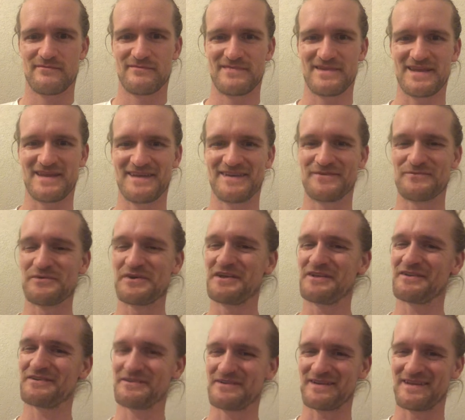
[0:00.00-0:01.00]
Dang, one of y'all
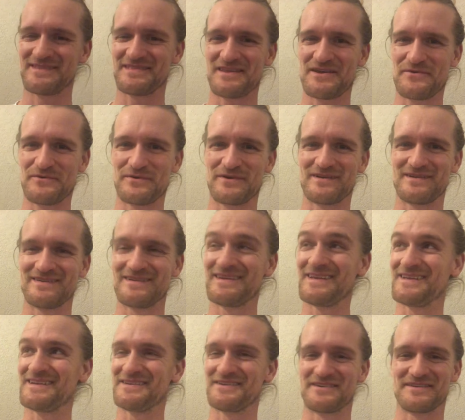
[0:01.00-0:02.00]
are gonna get that word,
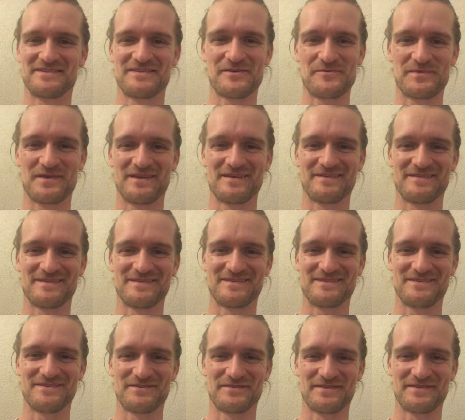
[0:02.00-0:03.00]
and you're gonna tell me on this
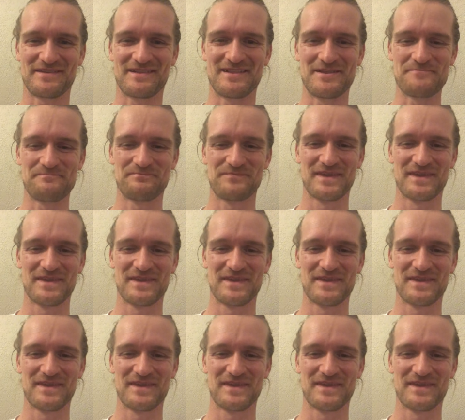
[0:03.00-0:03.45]
on this clip.